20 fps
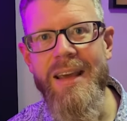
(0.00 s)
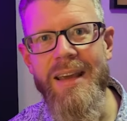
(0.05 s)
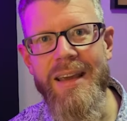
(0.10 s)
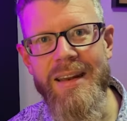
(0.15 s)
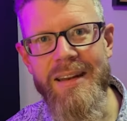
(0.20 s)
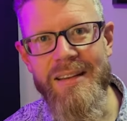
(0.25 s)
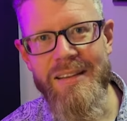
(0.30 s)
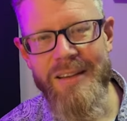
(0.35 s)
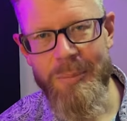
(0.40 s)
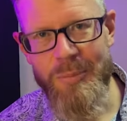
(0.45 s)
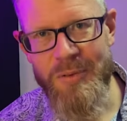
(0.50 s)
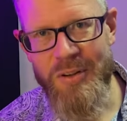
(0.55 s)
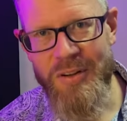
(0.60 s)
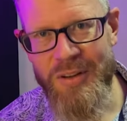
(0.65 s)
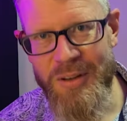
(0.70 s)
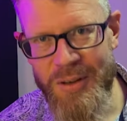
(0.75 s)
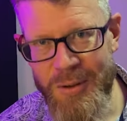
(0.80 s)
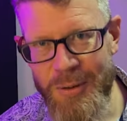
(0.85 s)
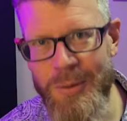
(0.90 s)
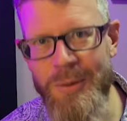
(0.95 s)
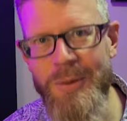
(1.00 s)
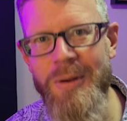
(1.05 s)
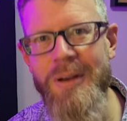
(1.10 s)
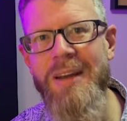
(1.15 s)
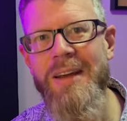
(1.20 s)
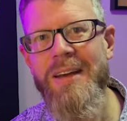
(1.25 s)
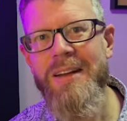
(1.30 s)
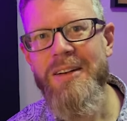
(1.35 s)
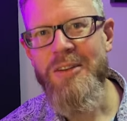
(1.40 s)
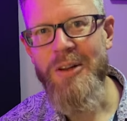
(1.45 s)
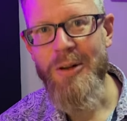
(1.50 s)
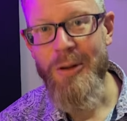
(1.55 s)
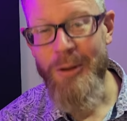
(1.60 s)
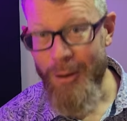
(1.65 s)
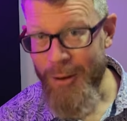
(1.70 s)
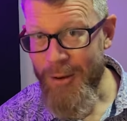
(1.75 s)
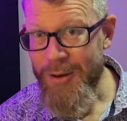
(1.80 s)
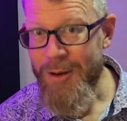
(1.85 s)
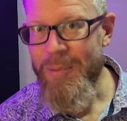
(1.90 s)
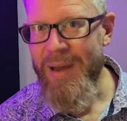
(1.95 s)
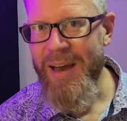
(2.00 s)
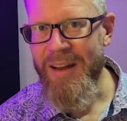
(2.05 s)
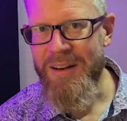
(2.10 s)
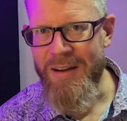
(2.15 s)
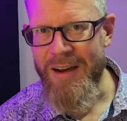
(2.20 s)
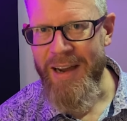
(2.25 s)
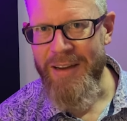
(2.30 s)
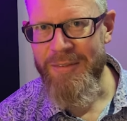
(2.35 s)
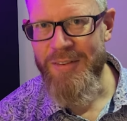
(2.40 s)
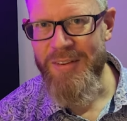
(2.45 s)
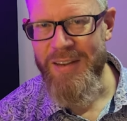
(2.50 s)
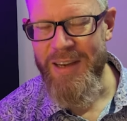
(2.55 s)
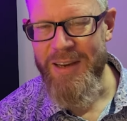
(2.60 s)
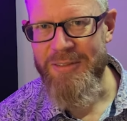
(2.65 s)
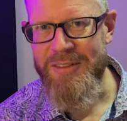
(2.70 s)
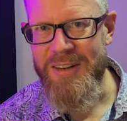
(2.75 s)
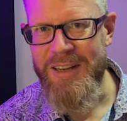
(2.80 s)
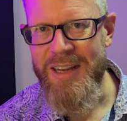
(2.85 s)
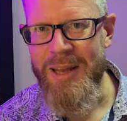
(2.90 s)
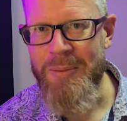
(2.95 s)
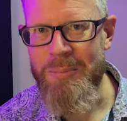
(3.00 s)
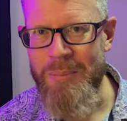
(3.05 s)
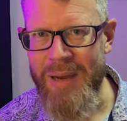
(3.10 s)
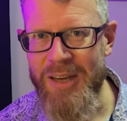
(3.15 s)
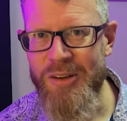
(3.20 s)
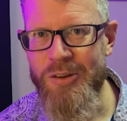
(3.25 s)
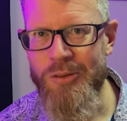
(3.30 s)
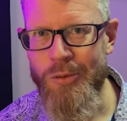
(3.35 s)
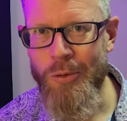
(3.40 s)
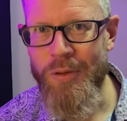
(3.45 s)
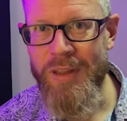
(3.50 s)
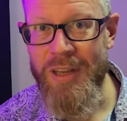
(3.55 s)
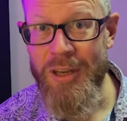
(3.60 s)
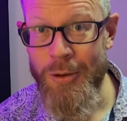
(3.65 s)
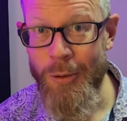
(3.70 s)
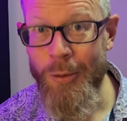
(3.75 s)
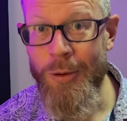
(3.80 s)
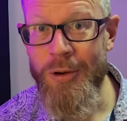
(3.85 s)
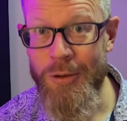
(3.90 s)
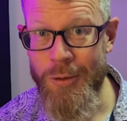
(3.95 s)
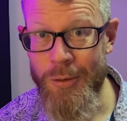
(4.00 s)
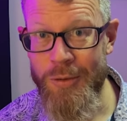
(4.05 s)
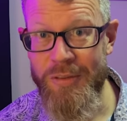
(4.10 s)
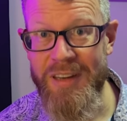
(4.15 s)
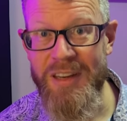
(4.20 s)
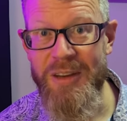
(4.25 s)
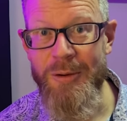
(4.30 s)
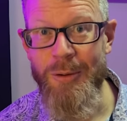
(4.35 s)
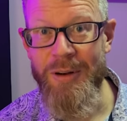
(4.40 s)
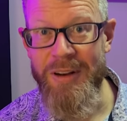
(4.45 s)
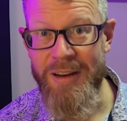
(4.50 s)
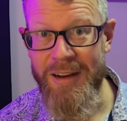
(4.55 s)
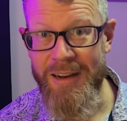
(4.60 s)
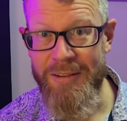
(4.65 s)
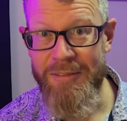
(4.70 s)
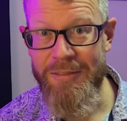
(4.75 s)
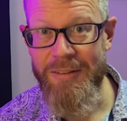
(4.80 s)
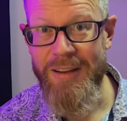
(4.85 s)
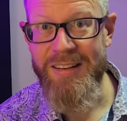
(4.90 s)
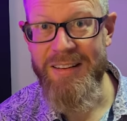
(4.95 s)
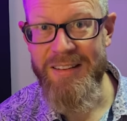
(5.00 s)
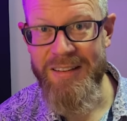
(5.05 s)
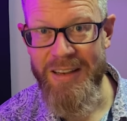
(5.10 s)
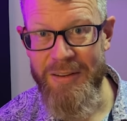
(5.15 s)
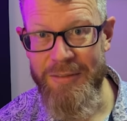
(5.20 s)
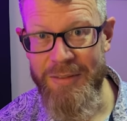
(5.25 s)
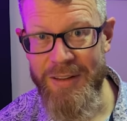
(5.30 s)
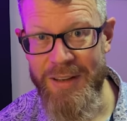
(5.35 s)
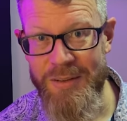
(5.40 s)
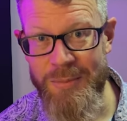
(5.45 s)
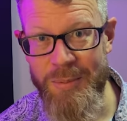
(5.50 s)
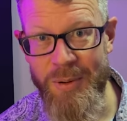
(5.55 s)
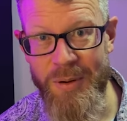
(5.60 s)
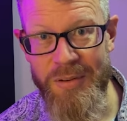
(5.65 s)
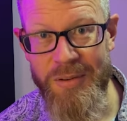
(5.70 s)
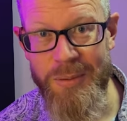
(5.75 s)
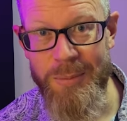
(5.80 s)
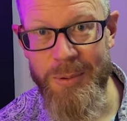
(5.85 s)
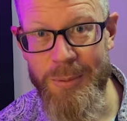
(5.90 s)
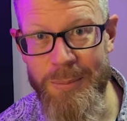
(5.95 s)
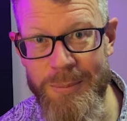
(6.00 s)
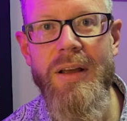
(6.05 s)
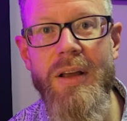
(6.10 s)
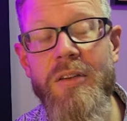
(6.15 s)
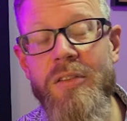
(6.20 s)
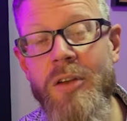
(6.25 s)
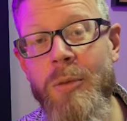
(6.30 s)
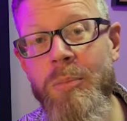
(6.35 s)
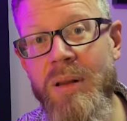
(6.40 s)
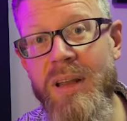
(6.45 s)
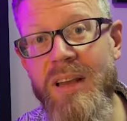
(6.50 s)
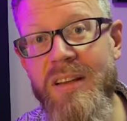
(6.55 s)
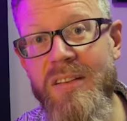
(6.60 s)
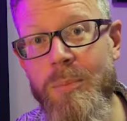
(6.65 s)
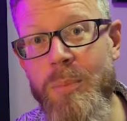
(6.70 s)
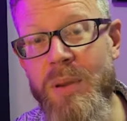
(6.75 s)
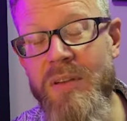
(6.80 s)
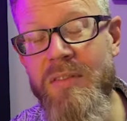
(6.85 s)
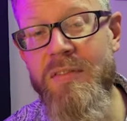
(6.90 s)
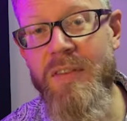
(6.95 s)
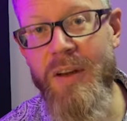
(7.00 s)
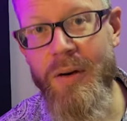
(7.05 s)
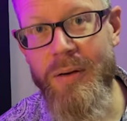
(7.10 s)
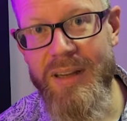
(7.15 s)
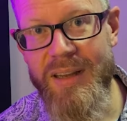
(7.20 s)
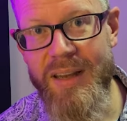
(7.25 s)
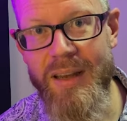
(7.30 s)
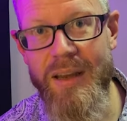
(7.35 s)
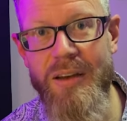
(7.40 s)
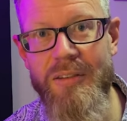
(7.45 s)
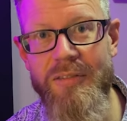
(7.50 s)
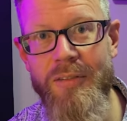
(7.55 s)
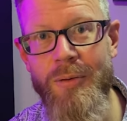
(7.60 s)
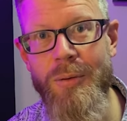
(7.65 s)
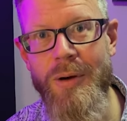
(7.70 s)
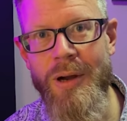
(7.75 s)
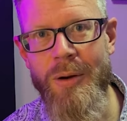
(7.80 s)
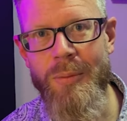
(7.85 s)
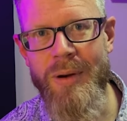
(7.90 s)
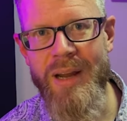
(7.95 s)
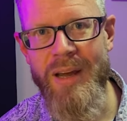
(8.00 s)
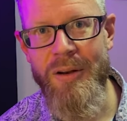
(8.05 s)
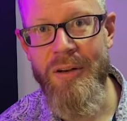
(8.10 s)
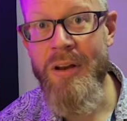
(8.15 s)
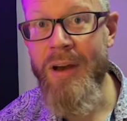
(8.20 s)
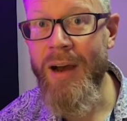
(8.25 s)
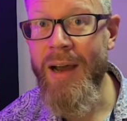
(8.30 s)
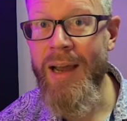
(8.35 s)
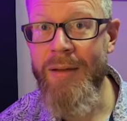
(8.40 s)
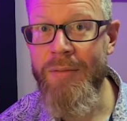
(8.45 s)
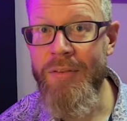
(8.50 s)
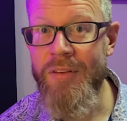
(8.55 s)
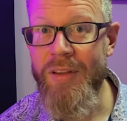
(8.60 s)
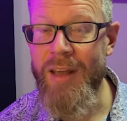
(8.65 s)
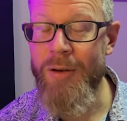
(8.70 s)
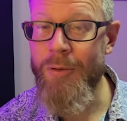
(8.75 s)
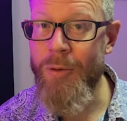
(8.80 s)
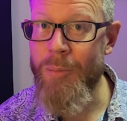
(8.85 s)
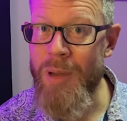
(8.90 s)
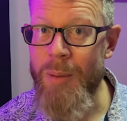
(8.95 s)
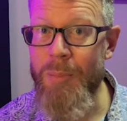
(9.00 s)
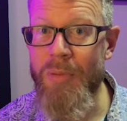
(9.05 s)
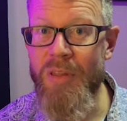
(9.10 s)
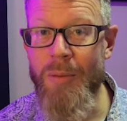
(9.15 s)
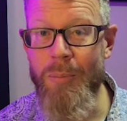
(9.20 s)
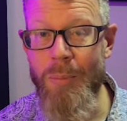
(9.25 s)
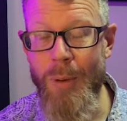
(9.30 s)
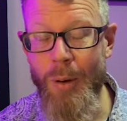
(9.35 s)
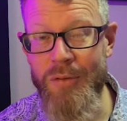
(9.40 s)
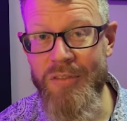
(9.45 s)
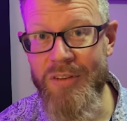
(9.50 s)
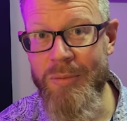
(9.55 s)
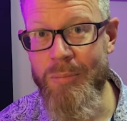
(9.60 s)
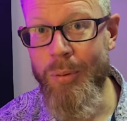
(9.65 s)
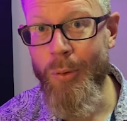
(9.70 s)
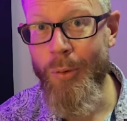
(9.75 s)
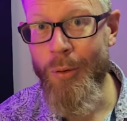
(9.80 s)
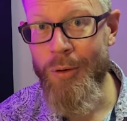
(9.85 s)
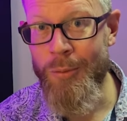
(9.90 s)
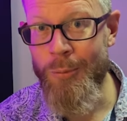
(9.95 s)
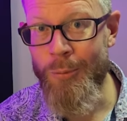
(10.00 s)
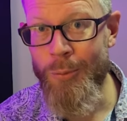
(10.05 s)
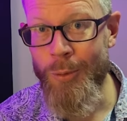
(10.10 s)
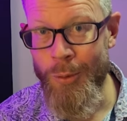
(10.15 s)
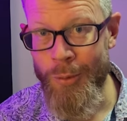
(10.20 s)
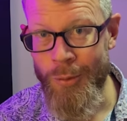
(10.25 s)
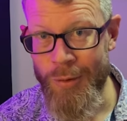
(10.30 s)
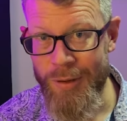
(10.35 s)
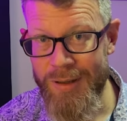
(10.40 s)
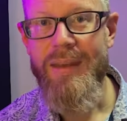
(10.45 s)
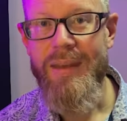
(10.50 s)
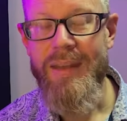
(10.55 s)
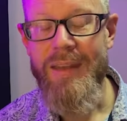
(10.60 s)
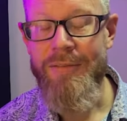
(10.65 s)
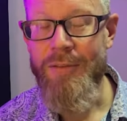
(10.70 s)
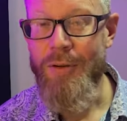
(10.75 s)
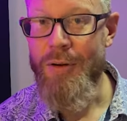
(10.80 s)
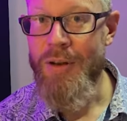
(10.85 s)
it is up to you to learn about knife safety and make sure that you're using your knife as safely as possible. So please be very careful around knives and remember the most important rule. If you